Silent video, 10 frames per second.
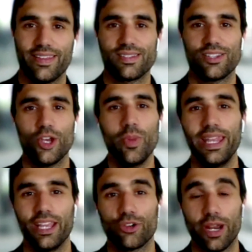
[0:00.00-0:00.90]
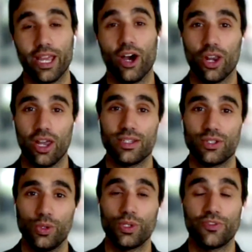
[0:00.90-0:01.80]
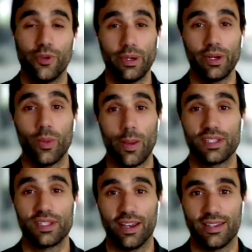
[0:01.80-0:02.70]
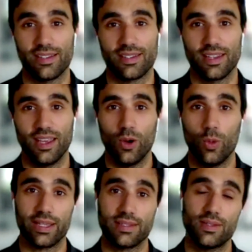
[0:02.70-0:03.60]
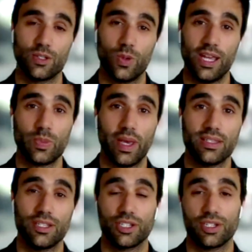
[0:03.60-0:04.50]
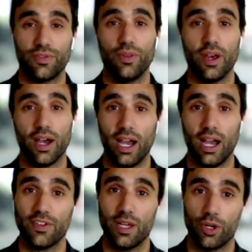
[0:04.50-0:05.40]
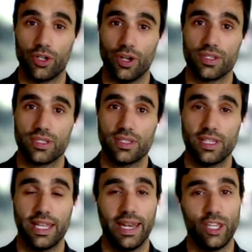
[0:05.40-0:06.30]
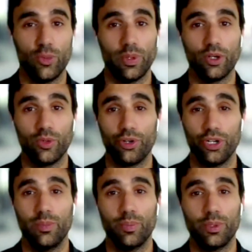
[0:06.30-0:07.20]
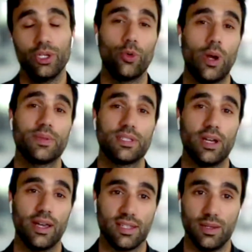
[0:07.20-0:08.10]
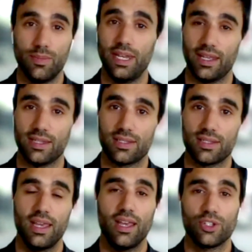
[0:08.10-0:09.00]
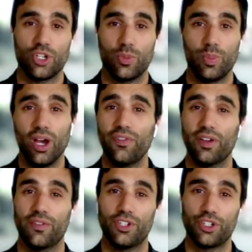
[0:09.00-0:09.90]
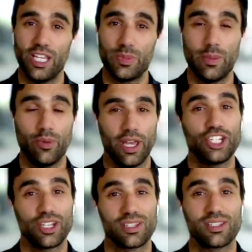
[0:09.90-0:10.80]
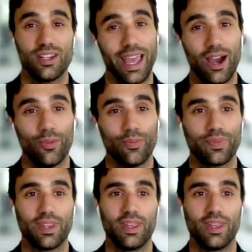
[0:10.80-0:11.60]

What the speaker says: There's so many great online tools for building websites. Wix and Squarespace are just a few that I've come across that let you build pretty beautiful websites in minutes, sort of perfect for tradespeople that are just starting out.